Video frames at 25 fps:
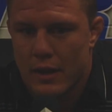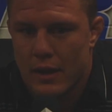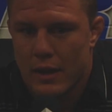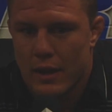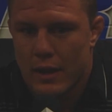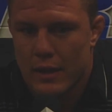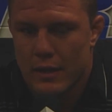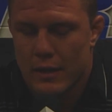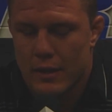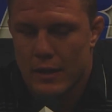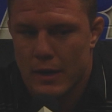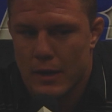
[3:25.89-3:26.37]

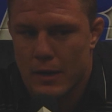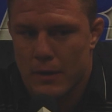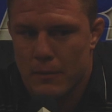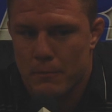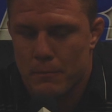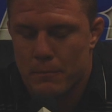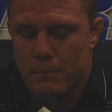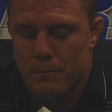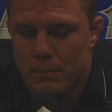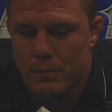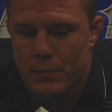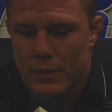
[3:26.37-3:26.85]
and
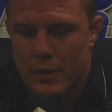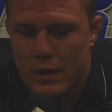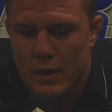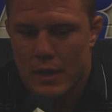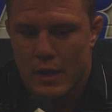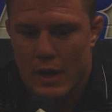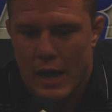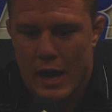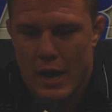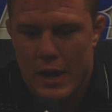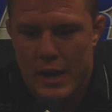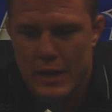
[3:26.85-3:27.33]

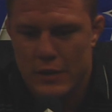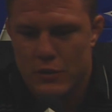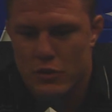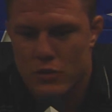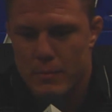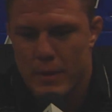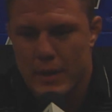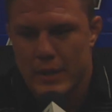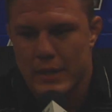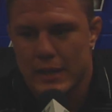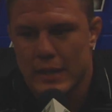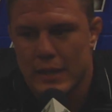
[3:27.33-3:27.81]
I
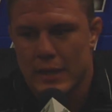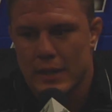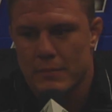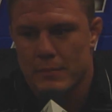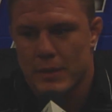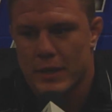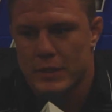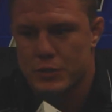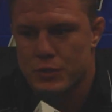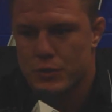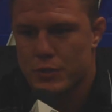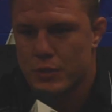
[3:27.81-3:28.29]
injured my knee in
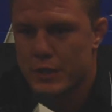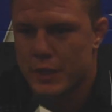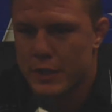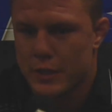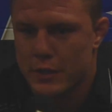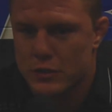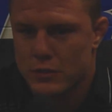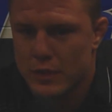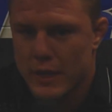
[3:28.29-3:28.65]
my junior year,